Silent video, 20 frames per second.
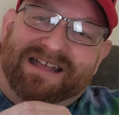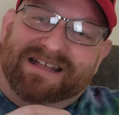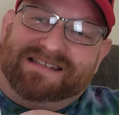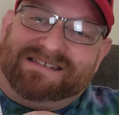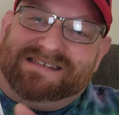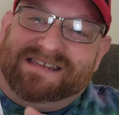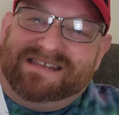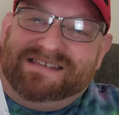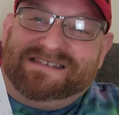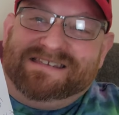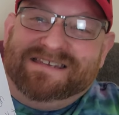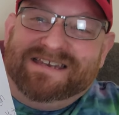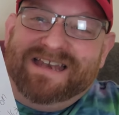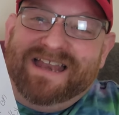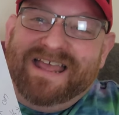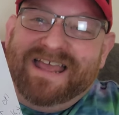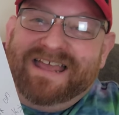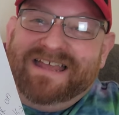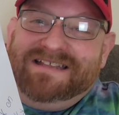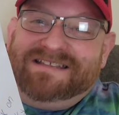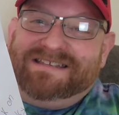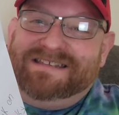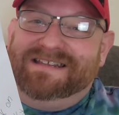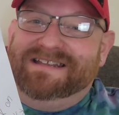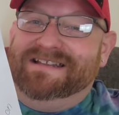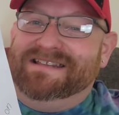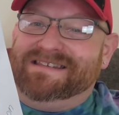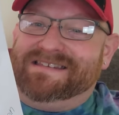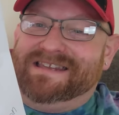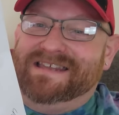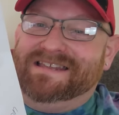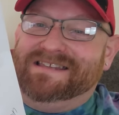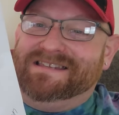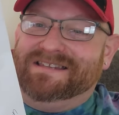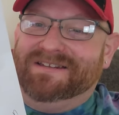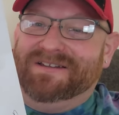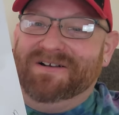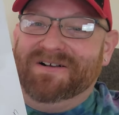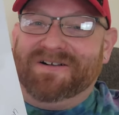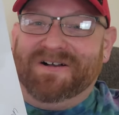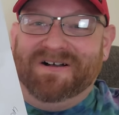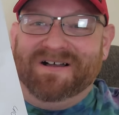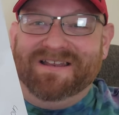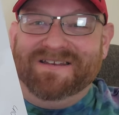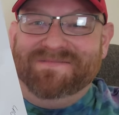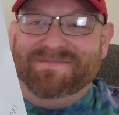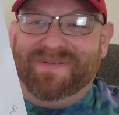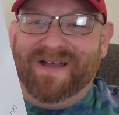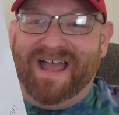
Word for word: It says Nate and it says look on